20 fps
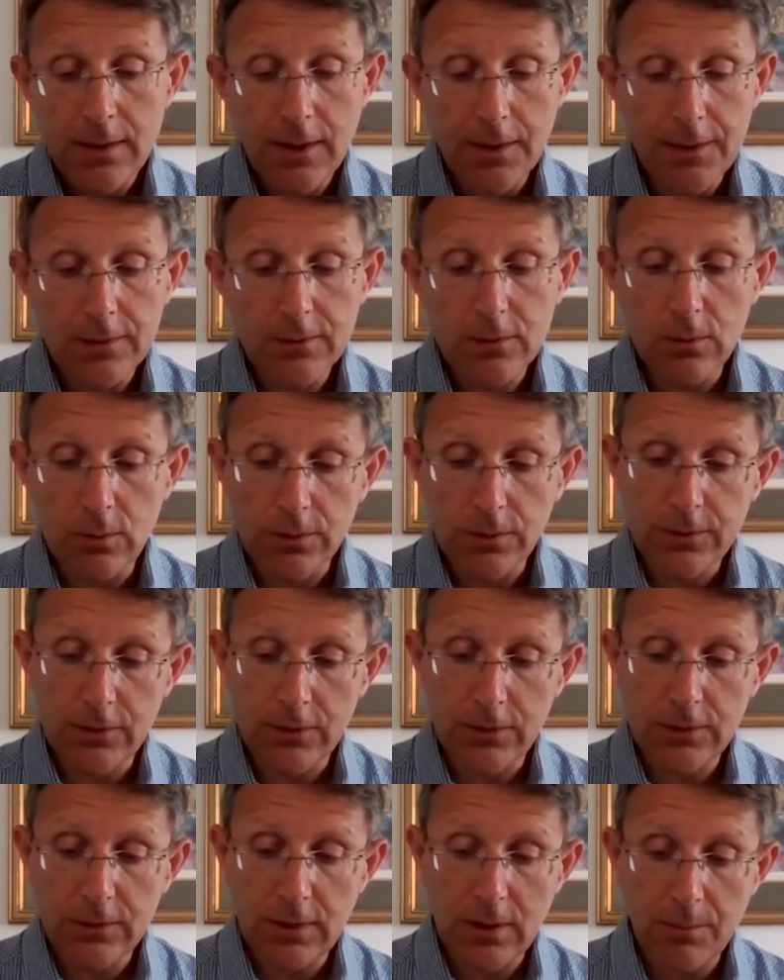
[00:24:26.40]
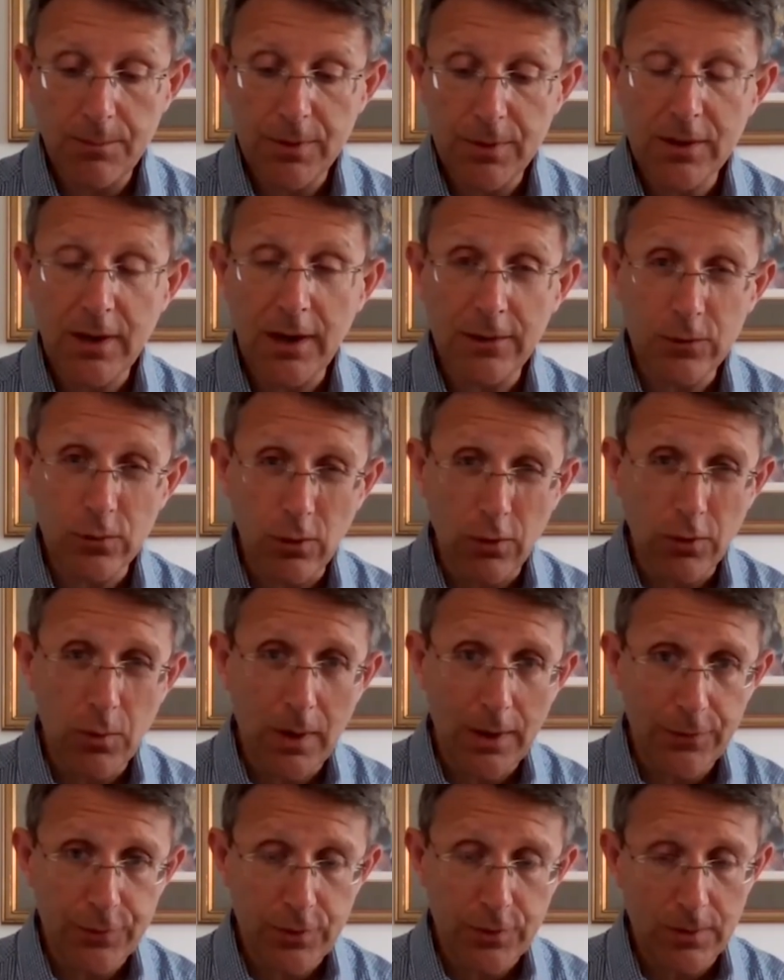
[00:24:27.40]
Now, this horse has progressed all the
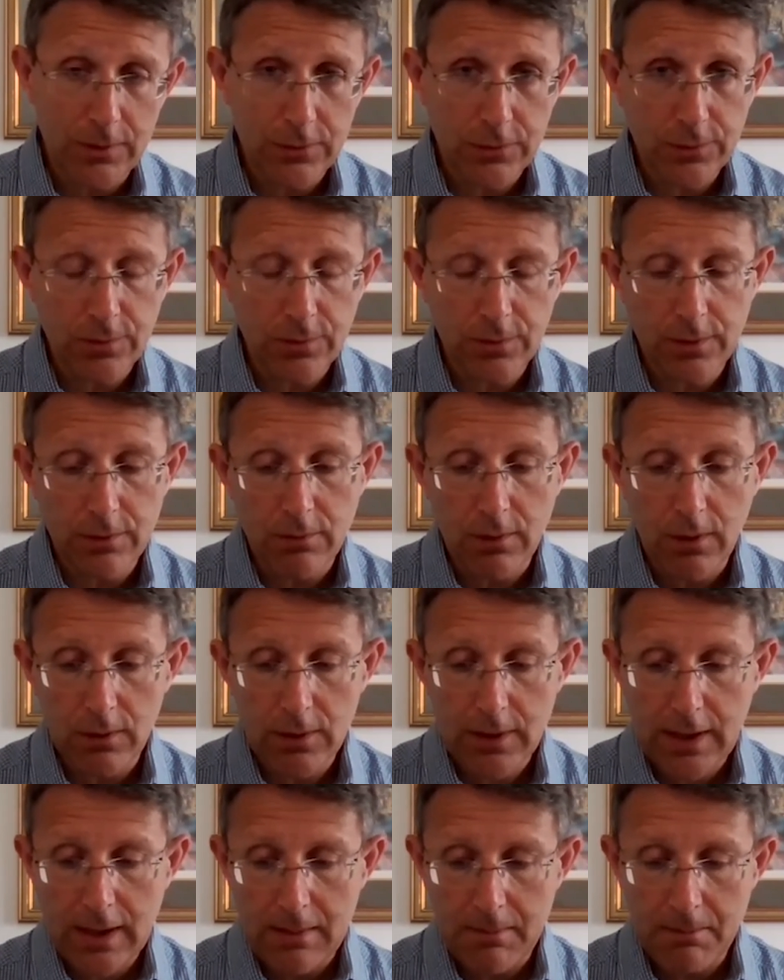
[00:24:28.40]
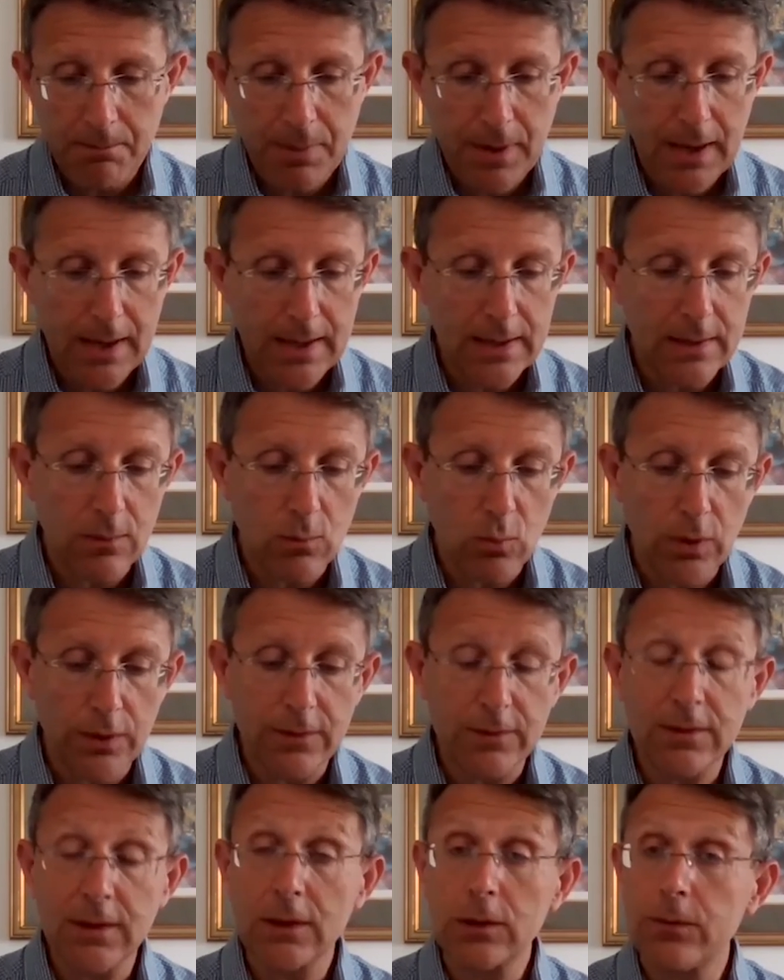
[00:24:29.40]
way through its 2-year-old campaign. It
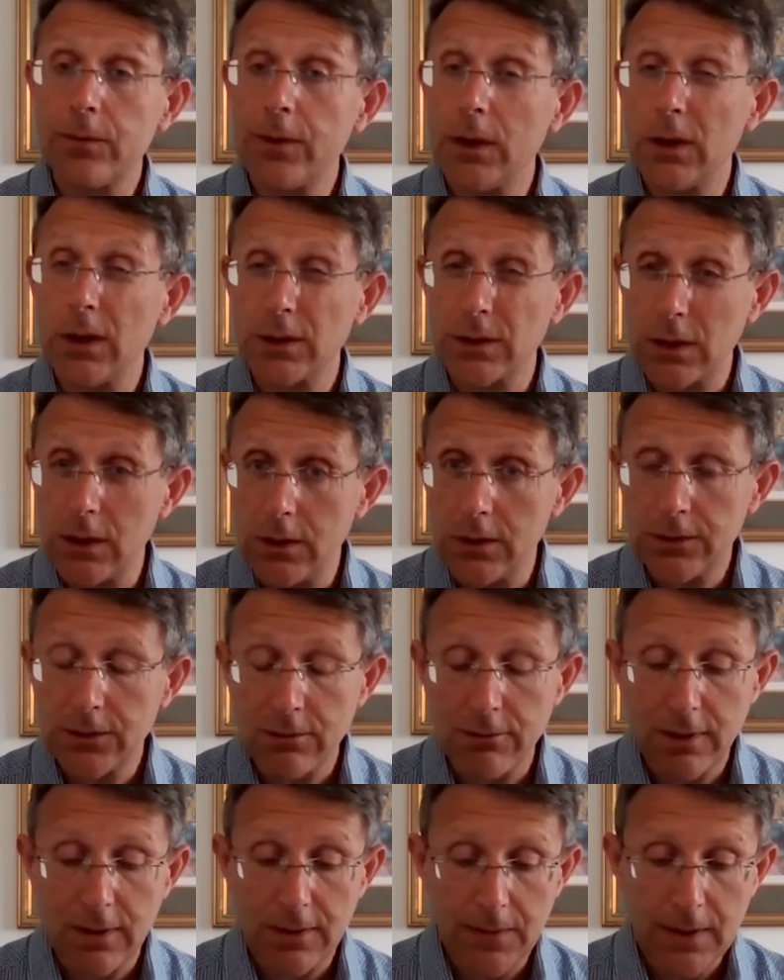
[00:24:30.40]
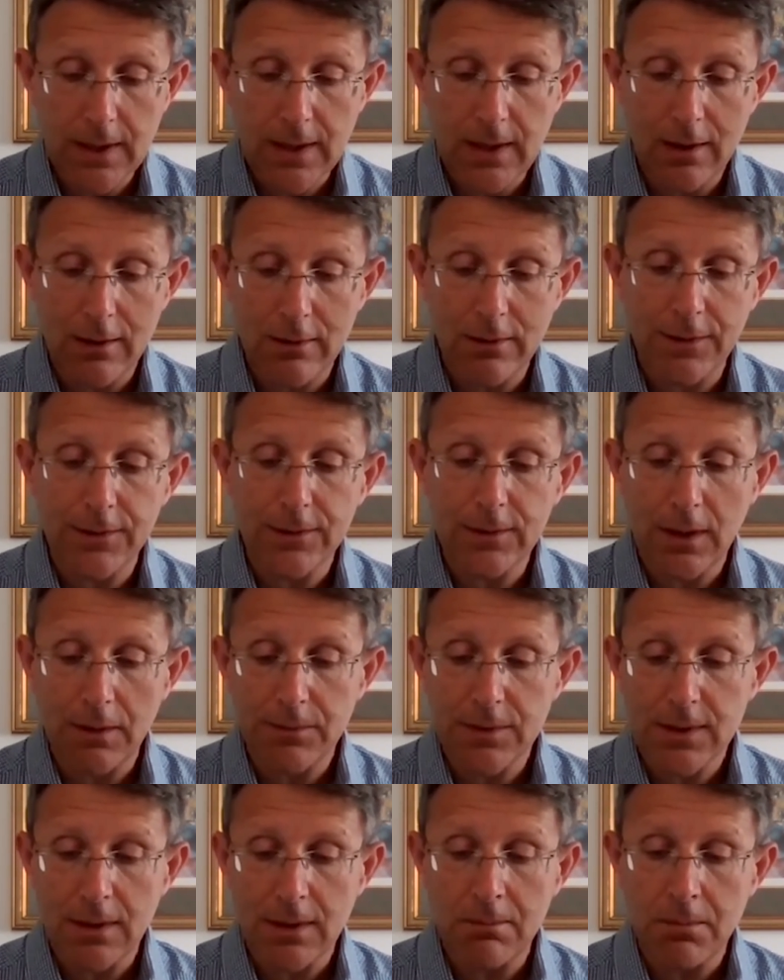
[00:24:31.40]
won a 6-furlong nursery at the Curragh in
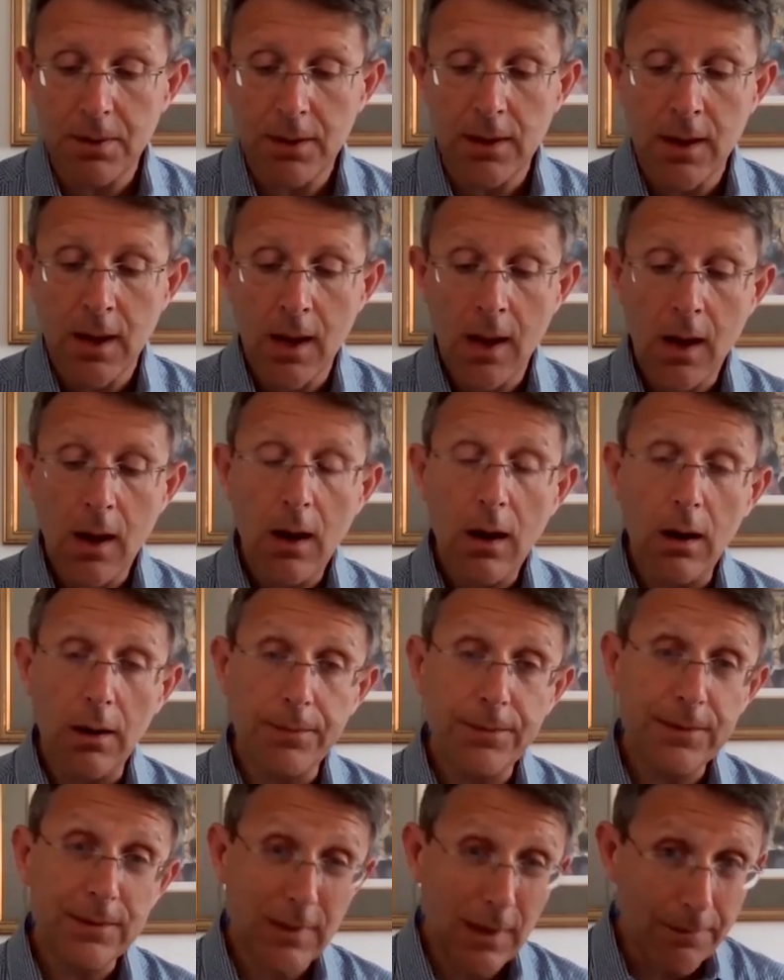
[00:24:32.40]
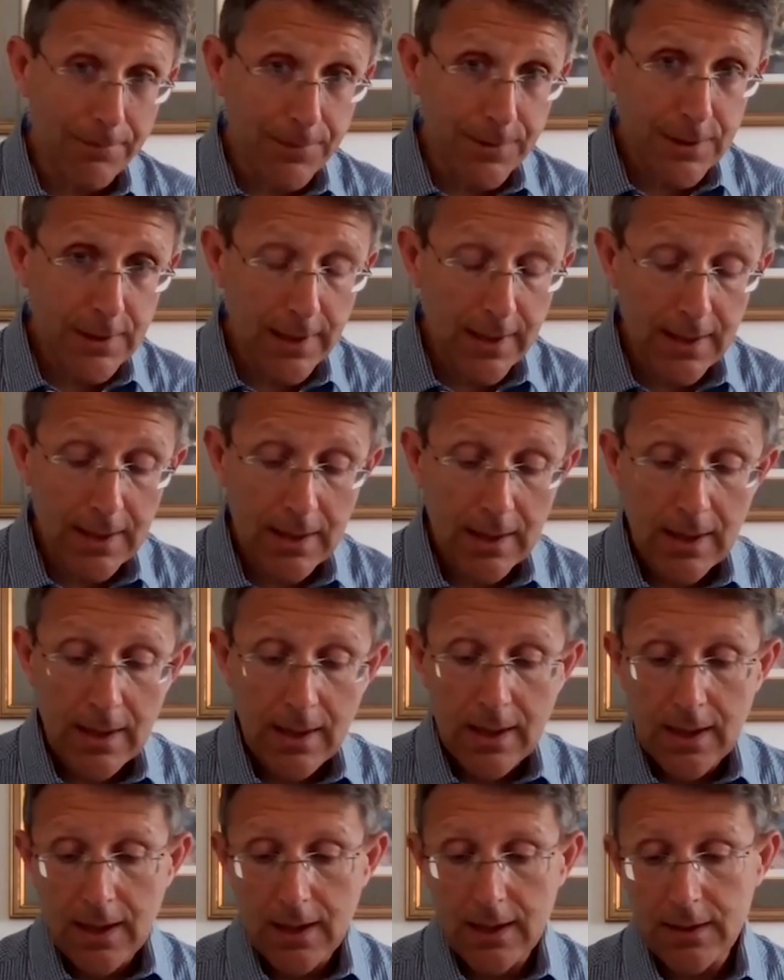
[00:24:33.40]
September off 70.
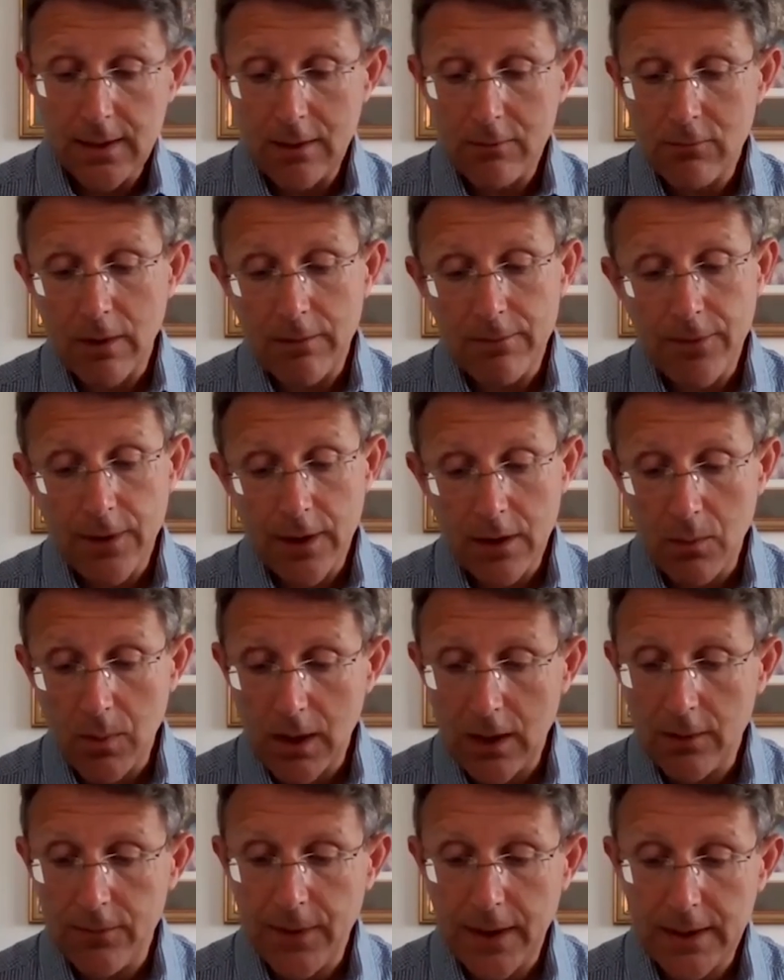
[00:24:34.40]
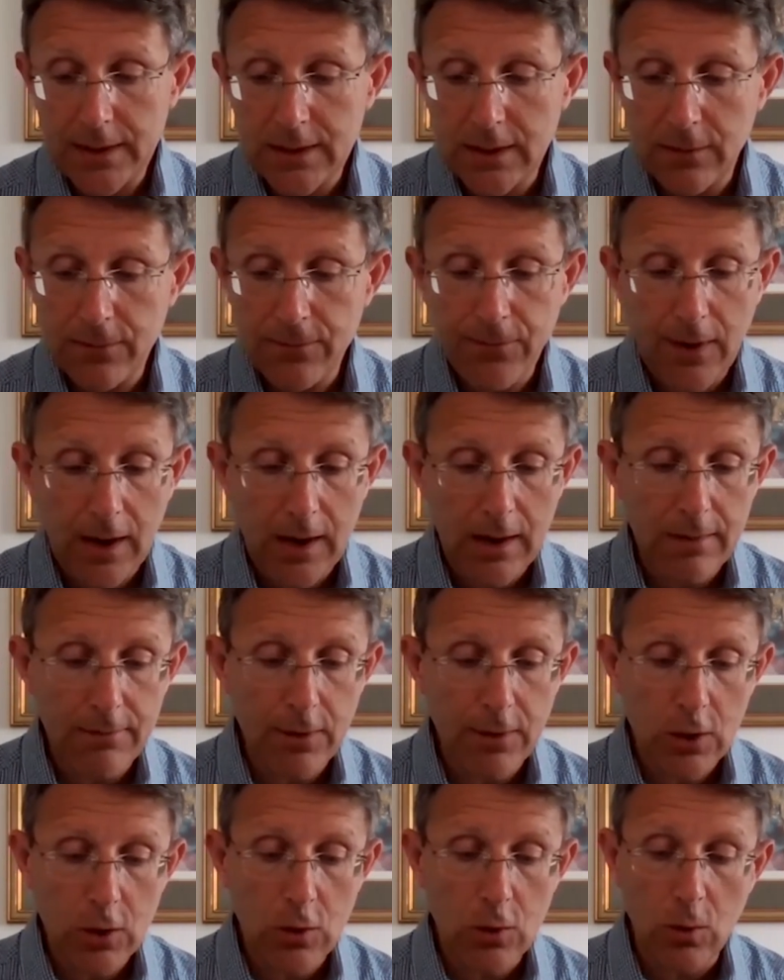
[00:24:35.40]
It then ran very well off
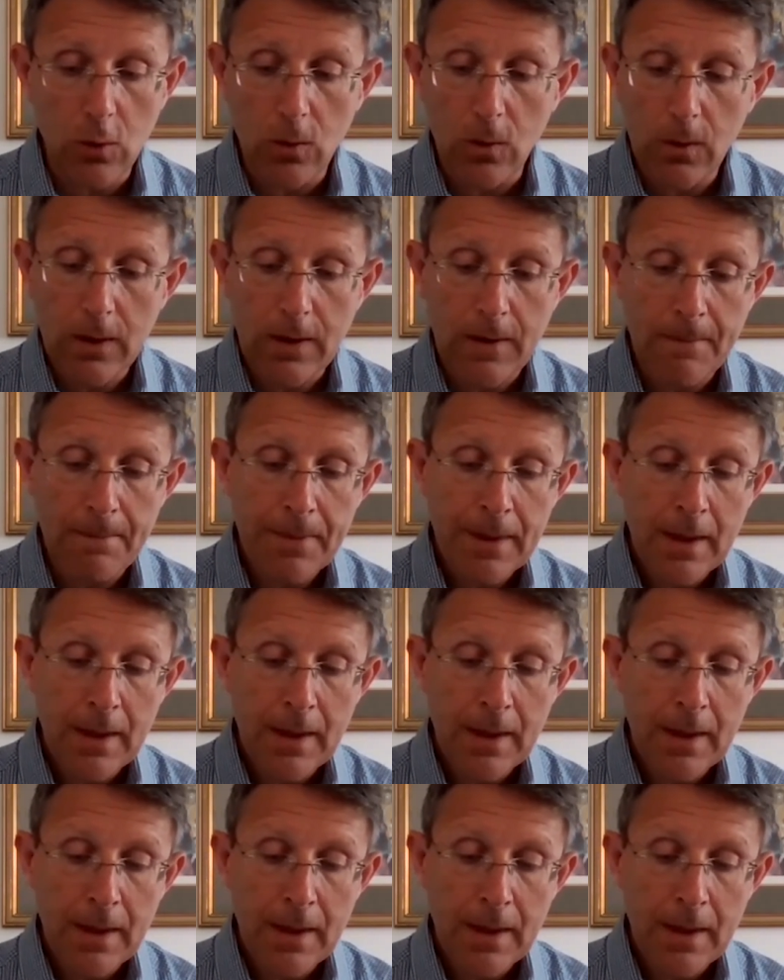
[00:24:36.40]
85 at Cork.